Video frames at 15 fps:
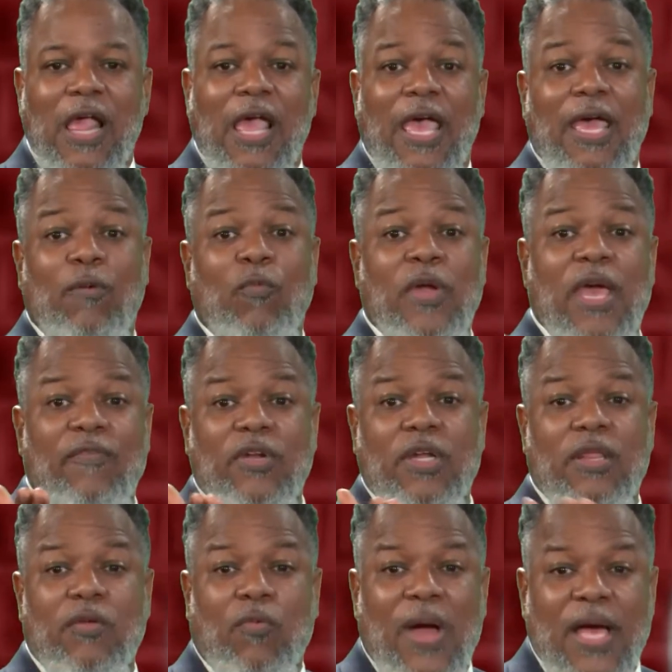and we have
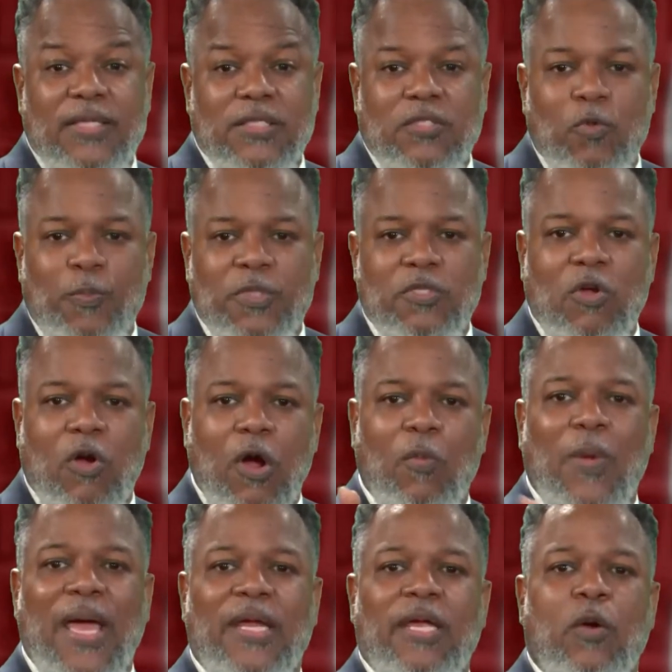another rising superstar
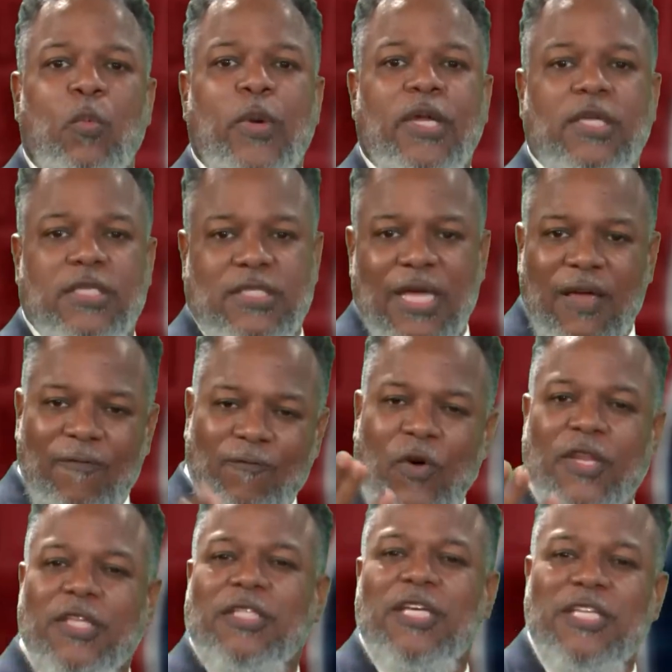right here with us for
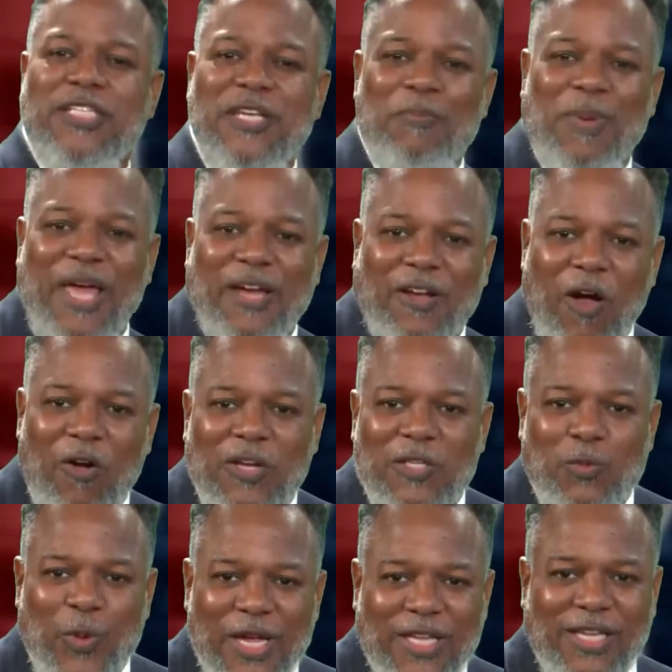the Tennessee Black Caucus
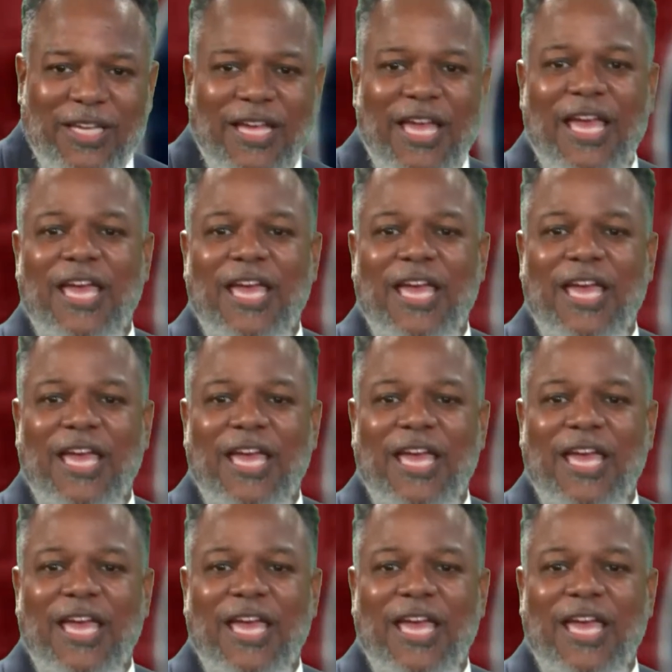Weekly.